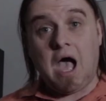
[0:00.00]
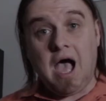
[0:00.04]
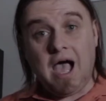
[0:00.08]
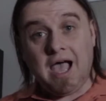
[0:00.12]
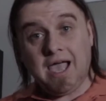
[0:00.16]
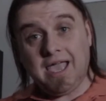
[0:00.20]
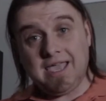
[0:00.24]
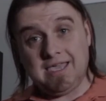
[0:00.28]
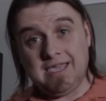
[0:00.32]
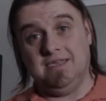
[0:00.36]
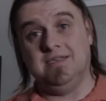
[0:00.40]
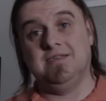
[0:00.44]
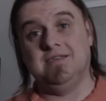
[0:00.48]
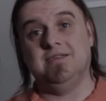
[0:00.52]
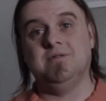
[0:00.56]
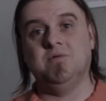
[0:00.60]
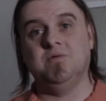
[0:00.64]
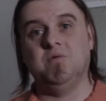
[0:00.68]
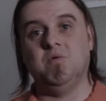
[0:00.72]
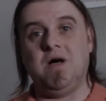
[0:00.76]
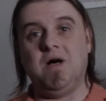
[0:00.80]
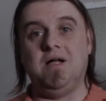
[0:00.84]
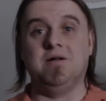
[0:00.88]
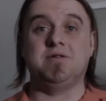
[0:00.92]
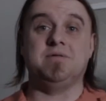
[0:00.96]
hi,
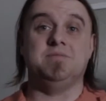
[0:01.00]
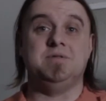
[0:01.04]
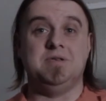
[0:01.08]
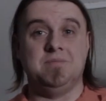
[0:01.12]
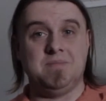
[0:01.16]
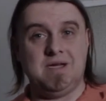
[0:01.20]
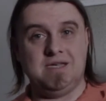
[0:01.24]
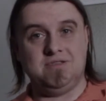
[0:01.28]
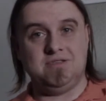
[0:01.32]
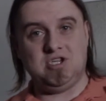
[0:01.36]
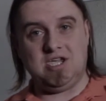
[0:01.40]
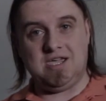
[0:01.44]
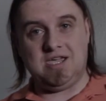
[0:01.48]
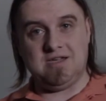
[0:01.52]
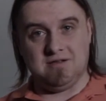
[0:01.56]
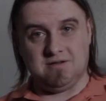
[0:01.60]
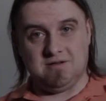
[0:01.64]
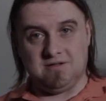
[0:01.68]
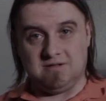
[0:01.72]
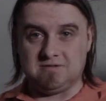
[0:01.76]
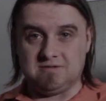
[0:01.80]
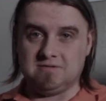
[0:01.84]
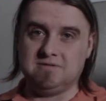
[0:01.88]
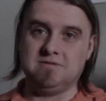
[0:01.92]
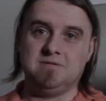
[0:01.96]
welcome to my
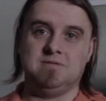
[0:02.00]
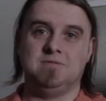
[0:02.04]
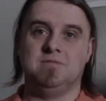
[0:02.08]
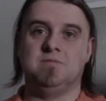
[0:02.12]
channel.